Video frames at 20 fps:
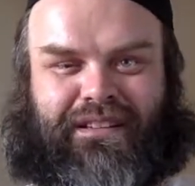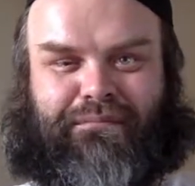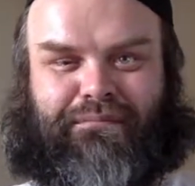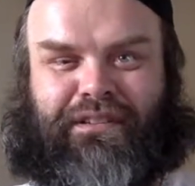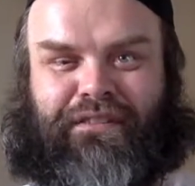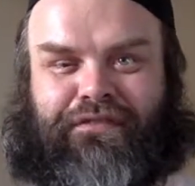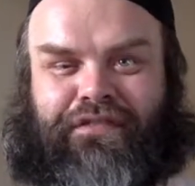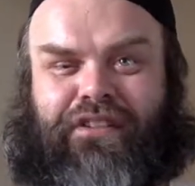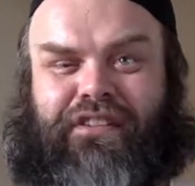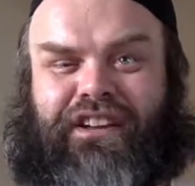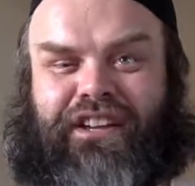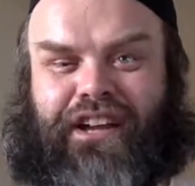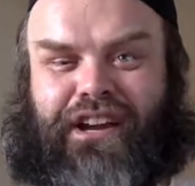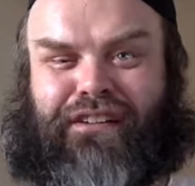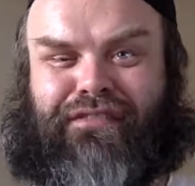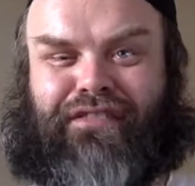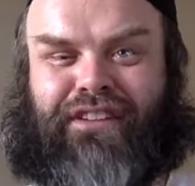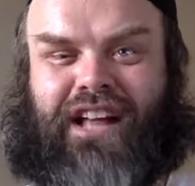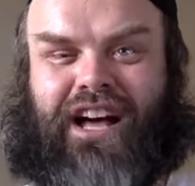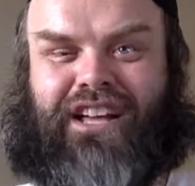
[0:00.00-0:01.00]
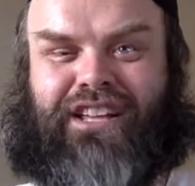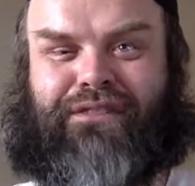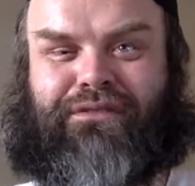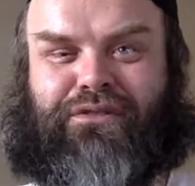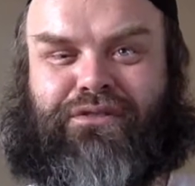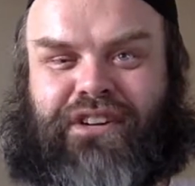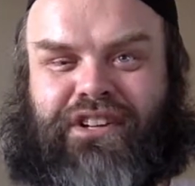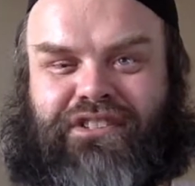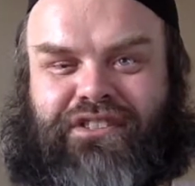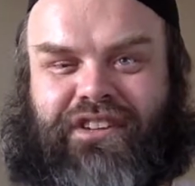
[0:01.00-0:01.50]
Be very careful how you
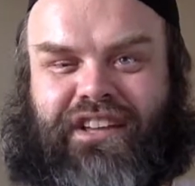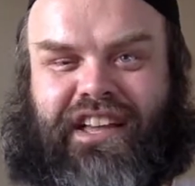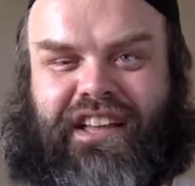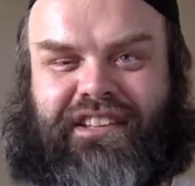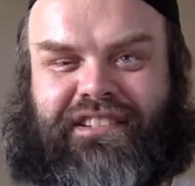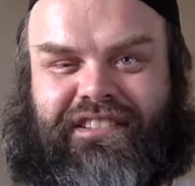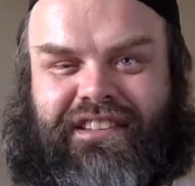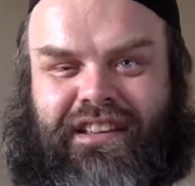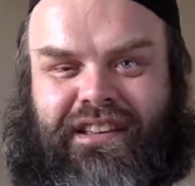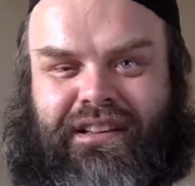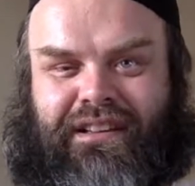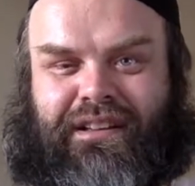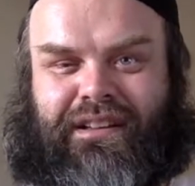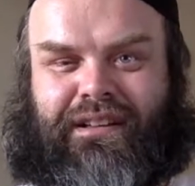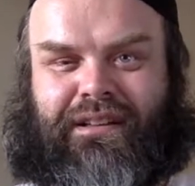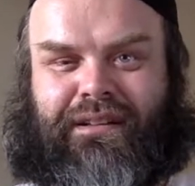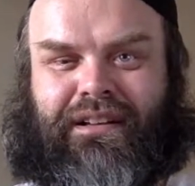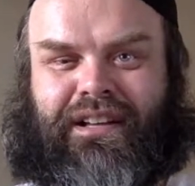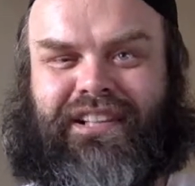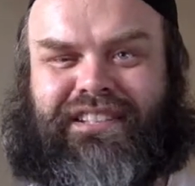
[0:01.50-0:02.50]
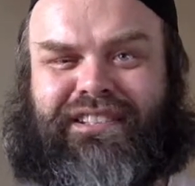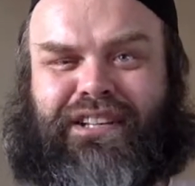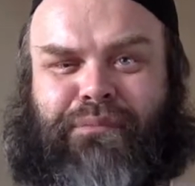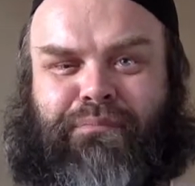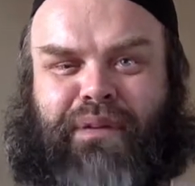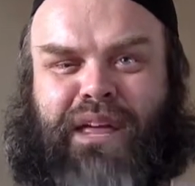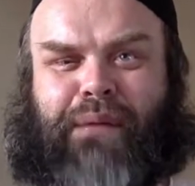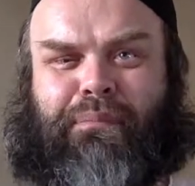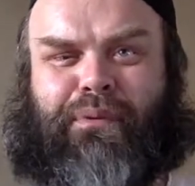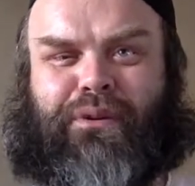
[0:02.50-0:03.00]
address your kids. Because they're
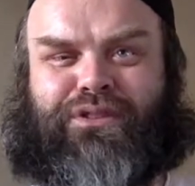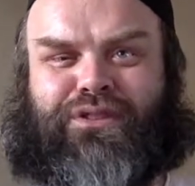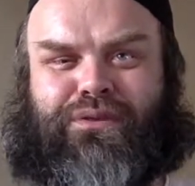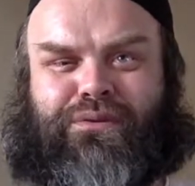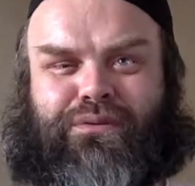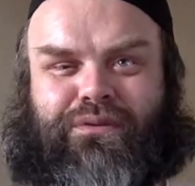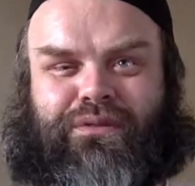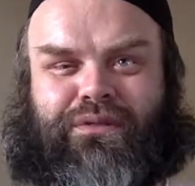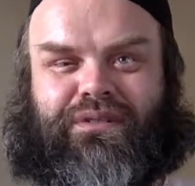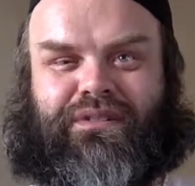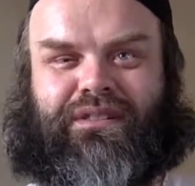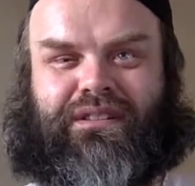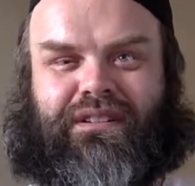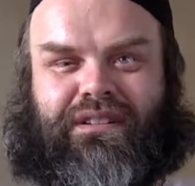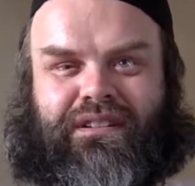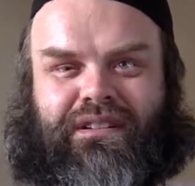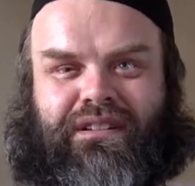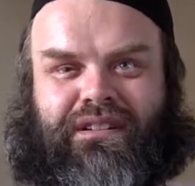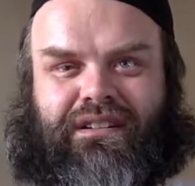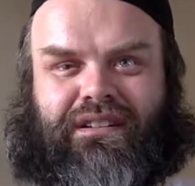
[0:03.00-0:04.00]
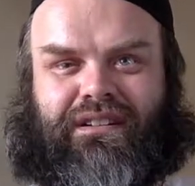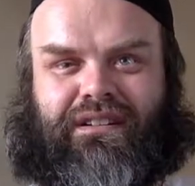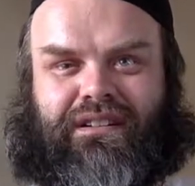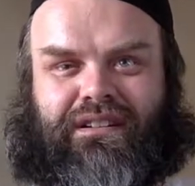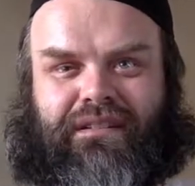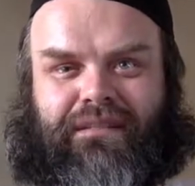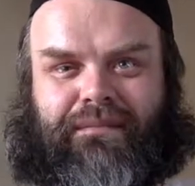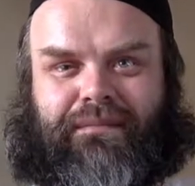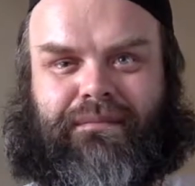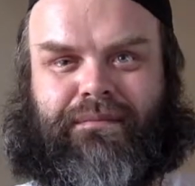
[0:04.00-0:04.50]
people too.
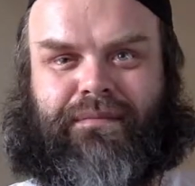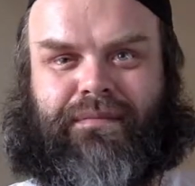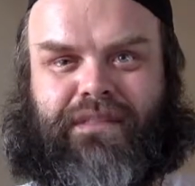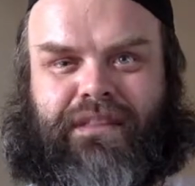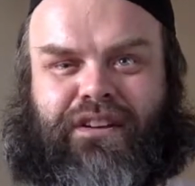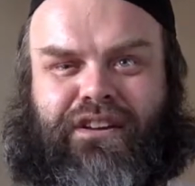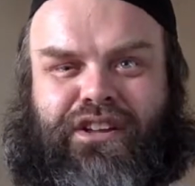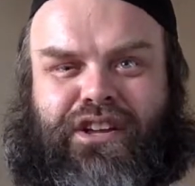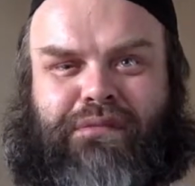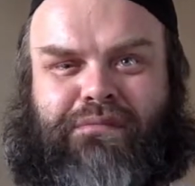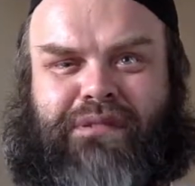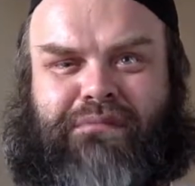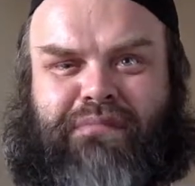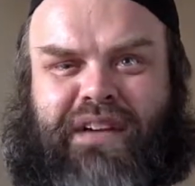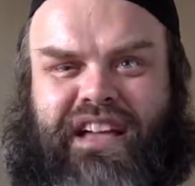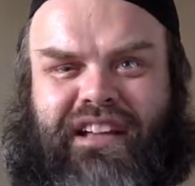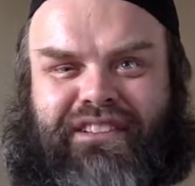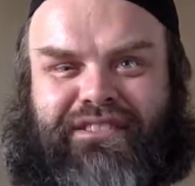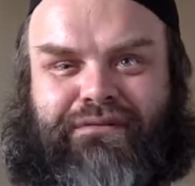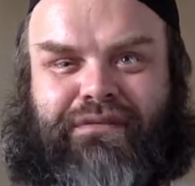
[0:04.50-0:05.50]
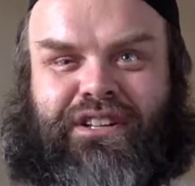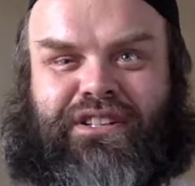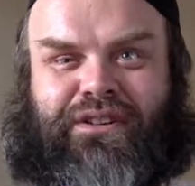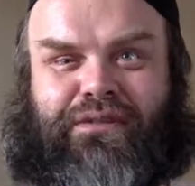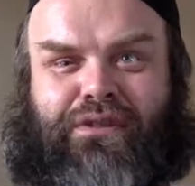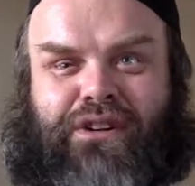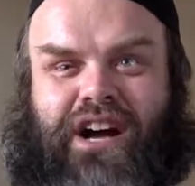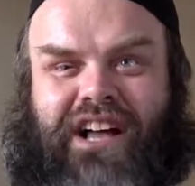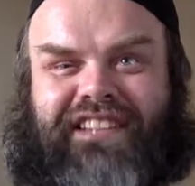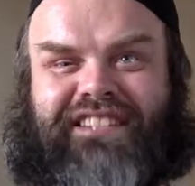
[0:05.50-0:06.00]
They're human beings. When
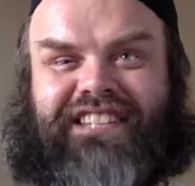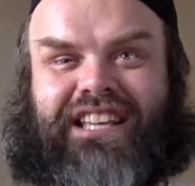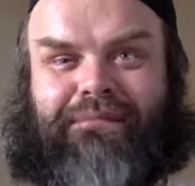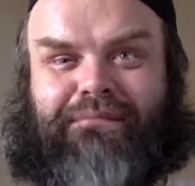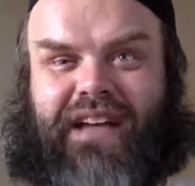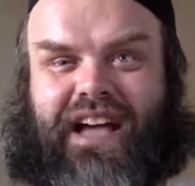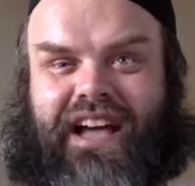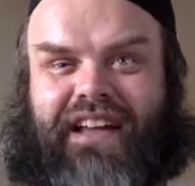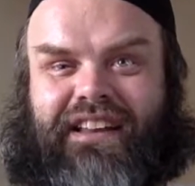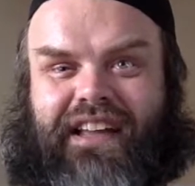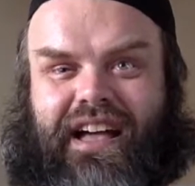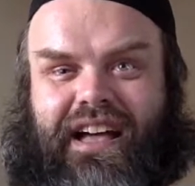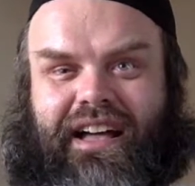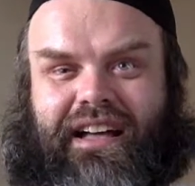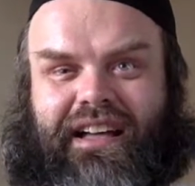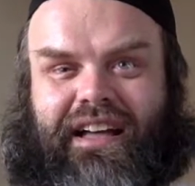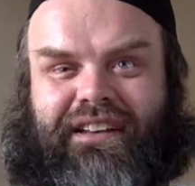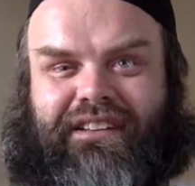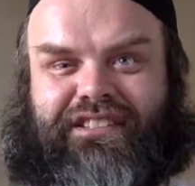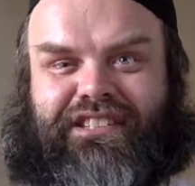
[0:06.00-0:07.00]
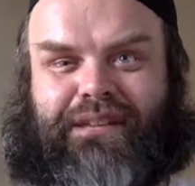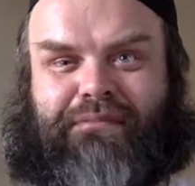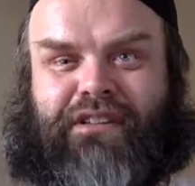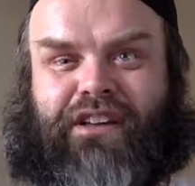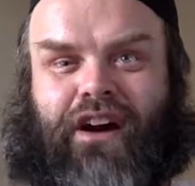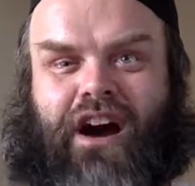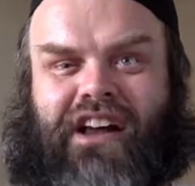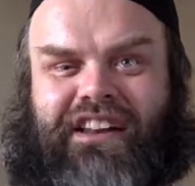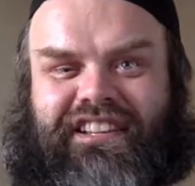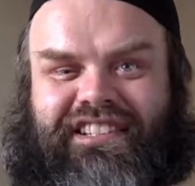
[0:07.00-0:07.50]
you cuss them, and to be
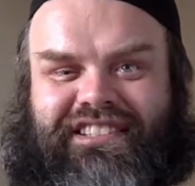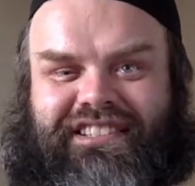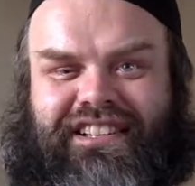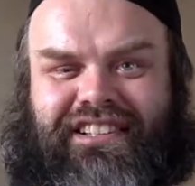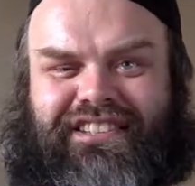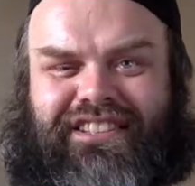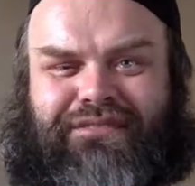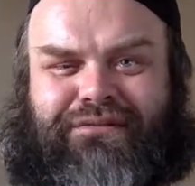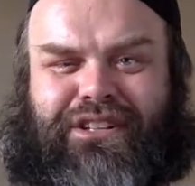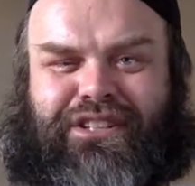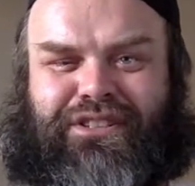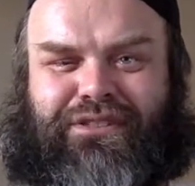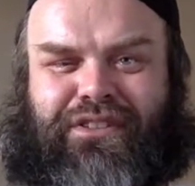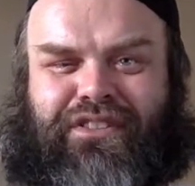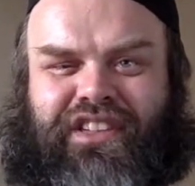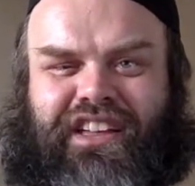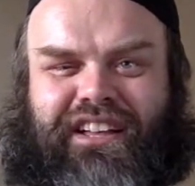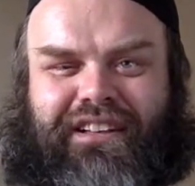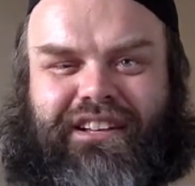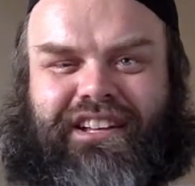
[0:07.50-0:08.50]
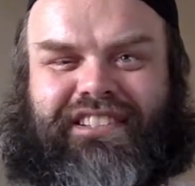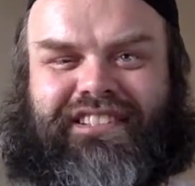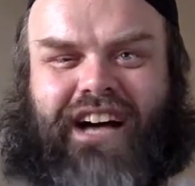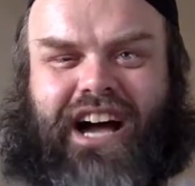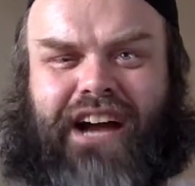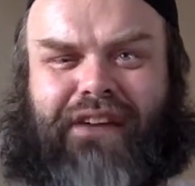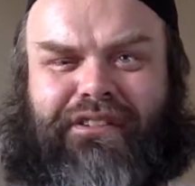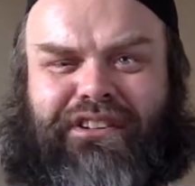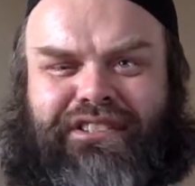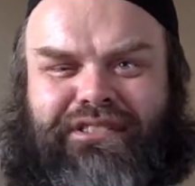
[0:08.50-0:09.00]
honest, this is what you think, because
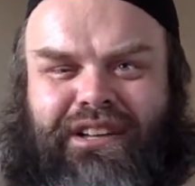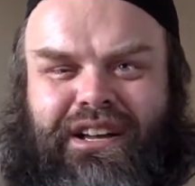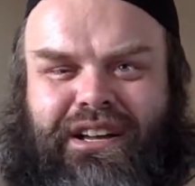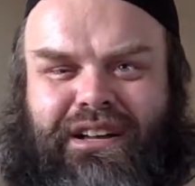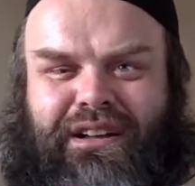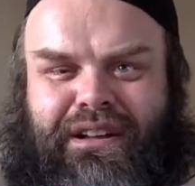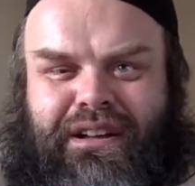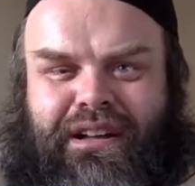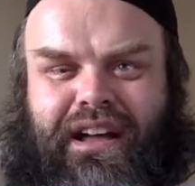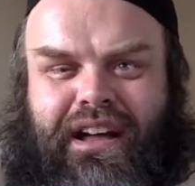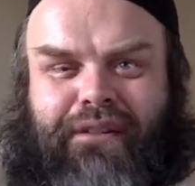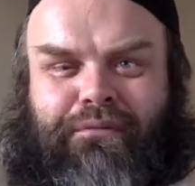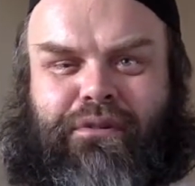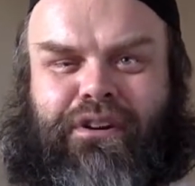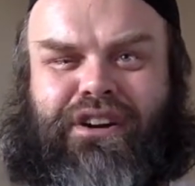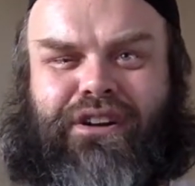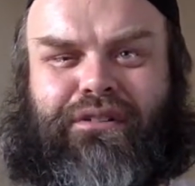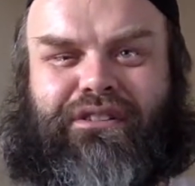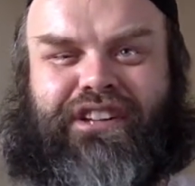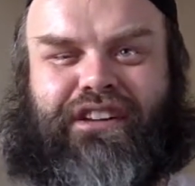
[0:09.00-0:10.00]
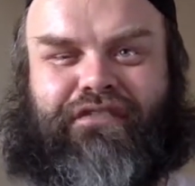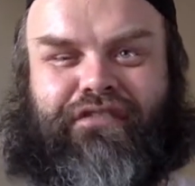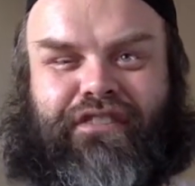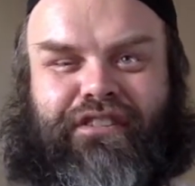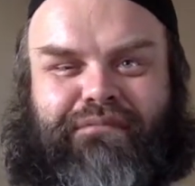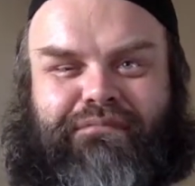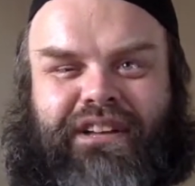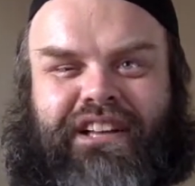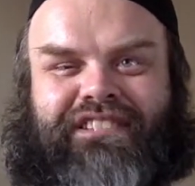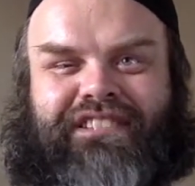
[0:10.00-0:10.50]
Irish, and we're no
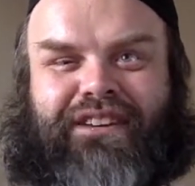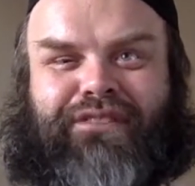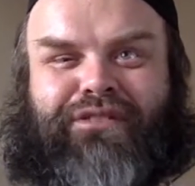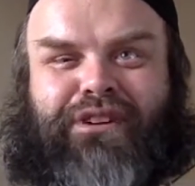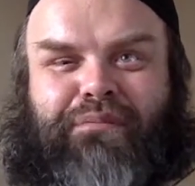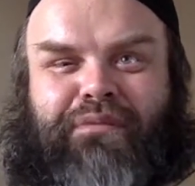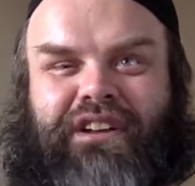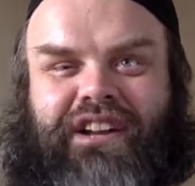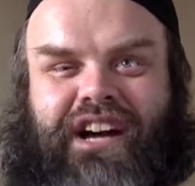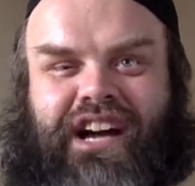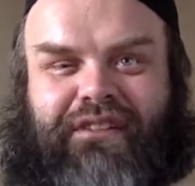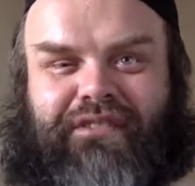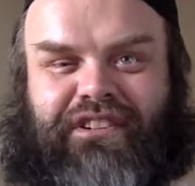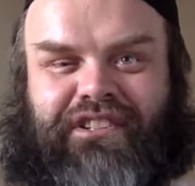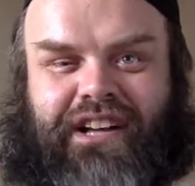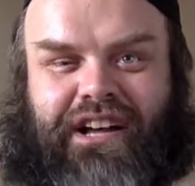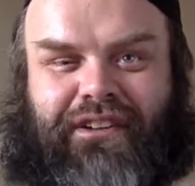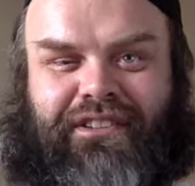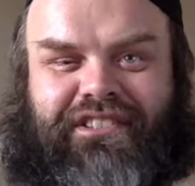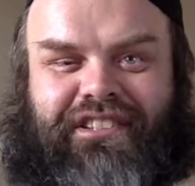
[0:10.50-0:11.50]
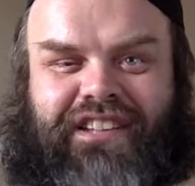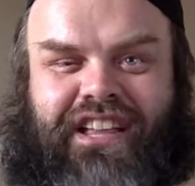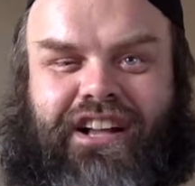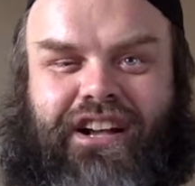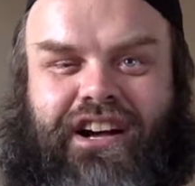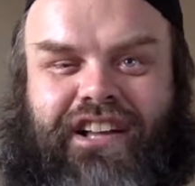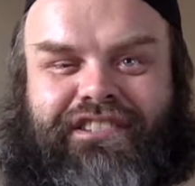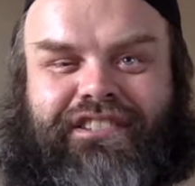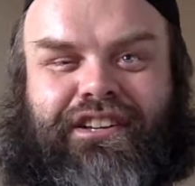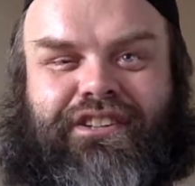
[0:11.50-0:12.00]
different, because I grew up in an Irish house, and they
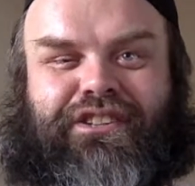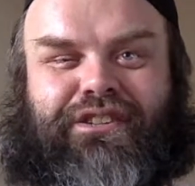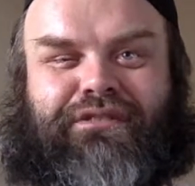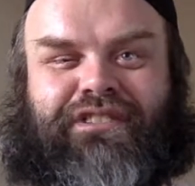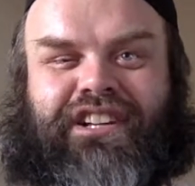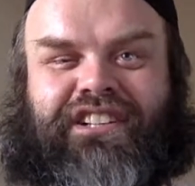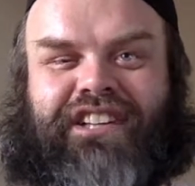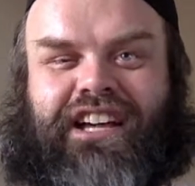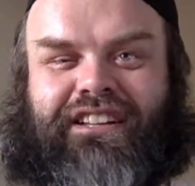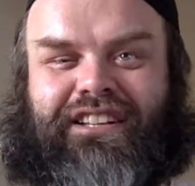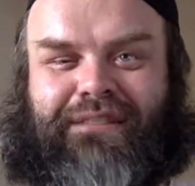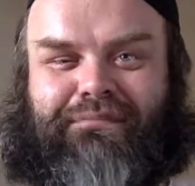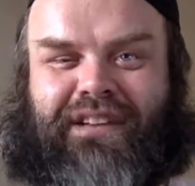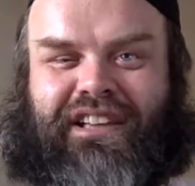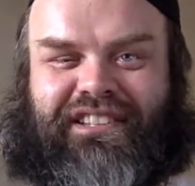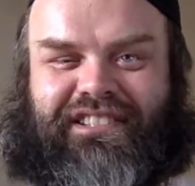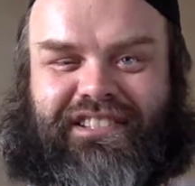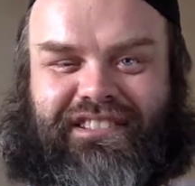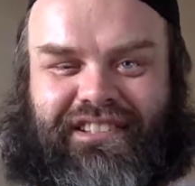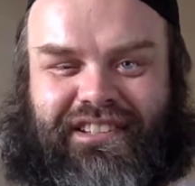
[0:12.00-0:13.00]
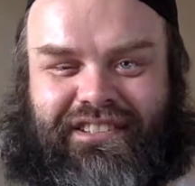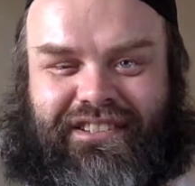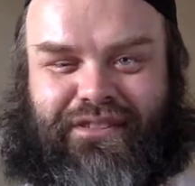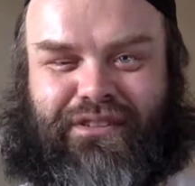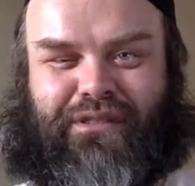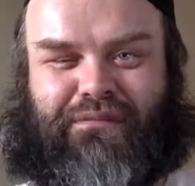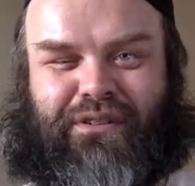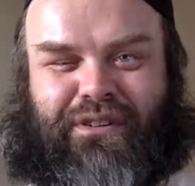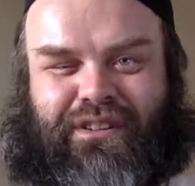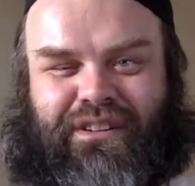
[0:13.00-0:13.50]
cuss at you on a daily basis. It's
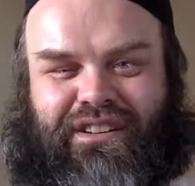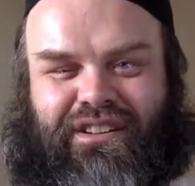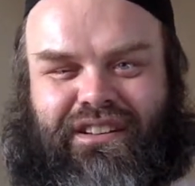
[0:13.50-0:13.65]
normal.